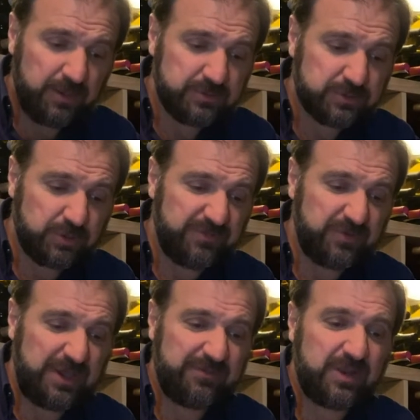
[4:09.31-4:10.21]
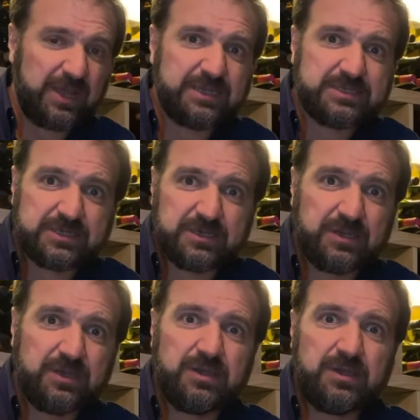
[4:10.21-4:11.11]
So if you have a light,
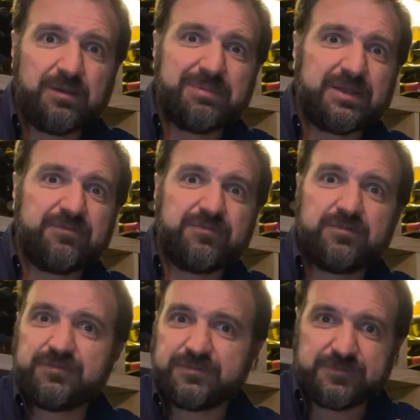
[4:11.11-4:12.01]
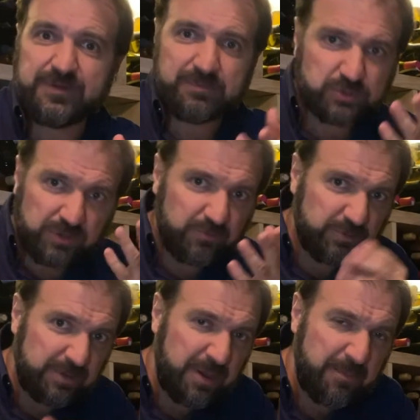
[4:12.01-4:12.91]
but if I'm talking
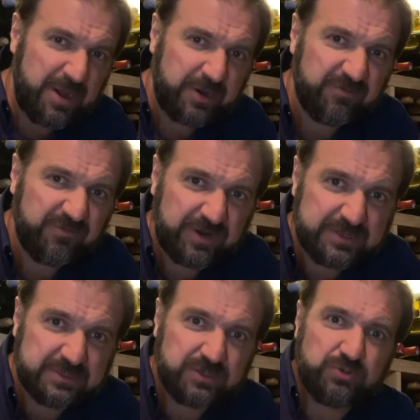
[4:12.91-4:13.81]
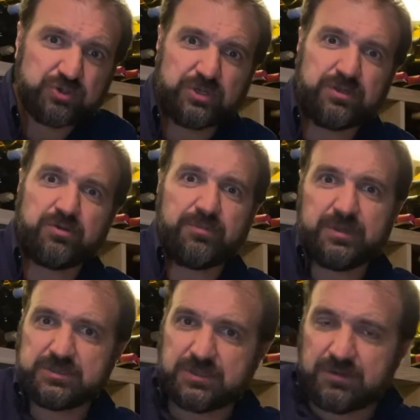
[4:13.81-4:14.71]
with my American friends, usually your
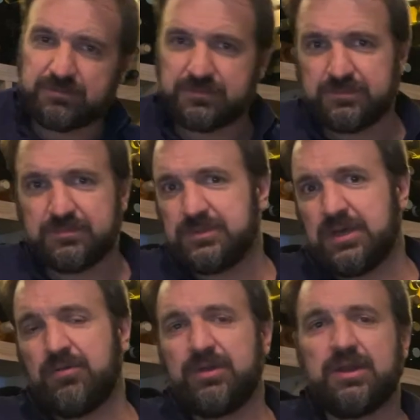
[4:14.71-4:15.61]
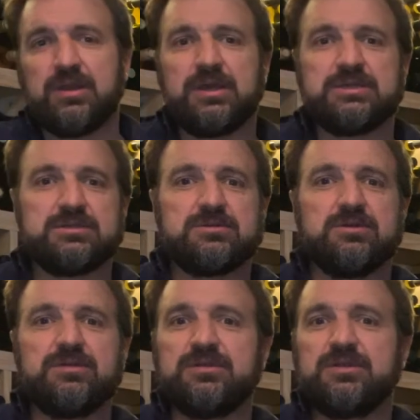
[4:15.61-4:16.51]
meals are not really light, so
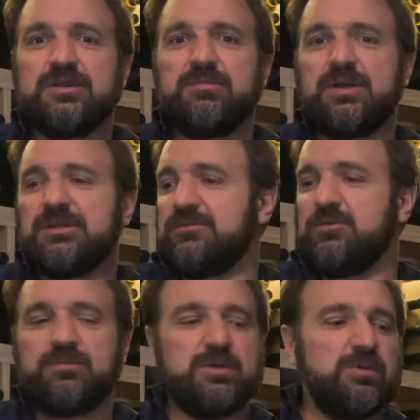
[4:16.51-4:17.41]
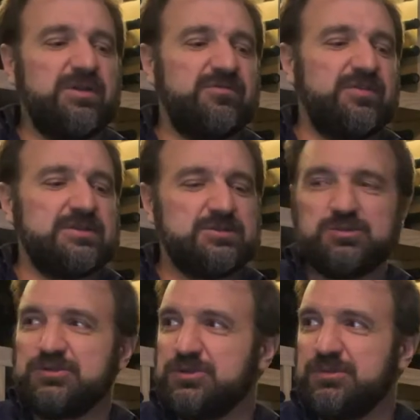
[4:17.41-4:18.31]
even the aperitif will be quite fat,
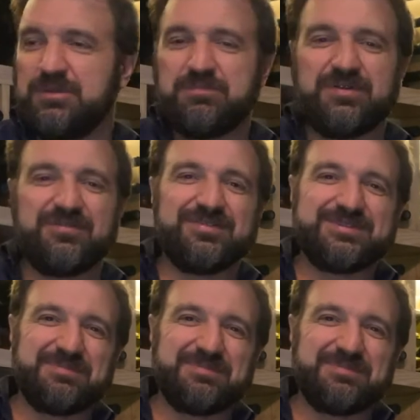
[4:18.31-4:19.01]
so it's going to be perfect.